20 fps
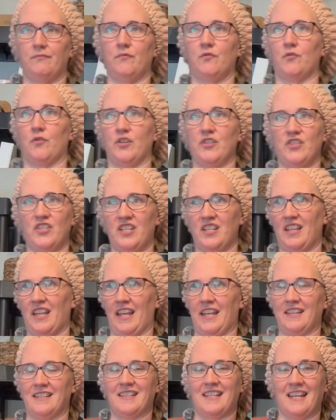crunchy
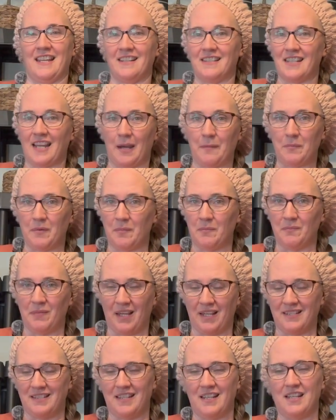like skin type
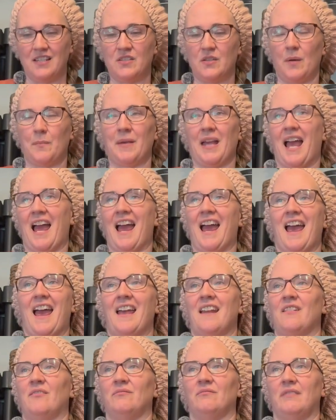complexity. But
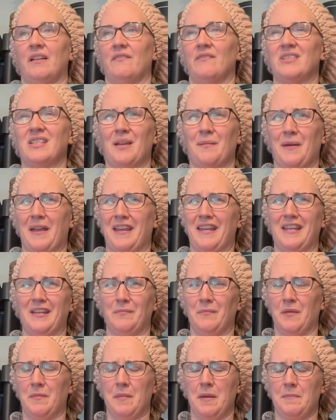I don't, every time I eat
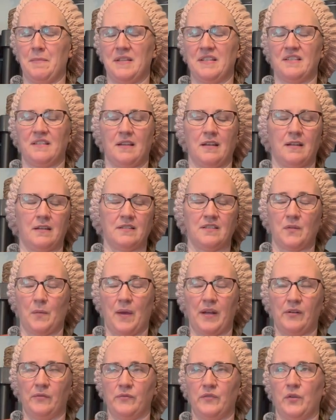them they make me sick, so
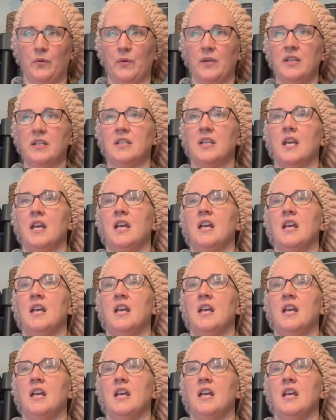I don't do it.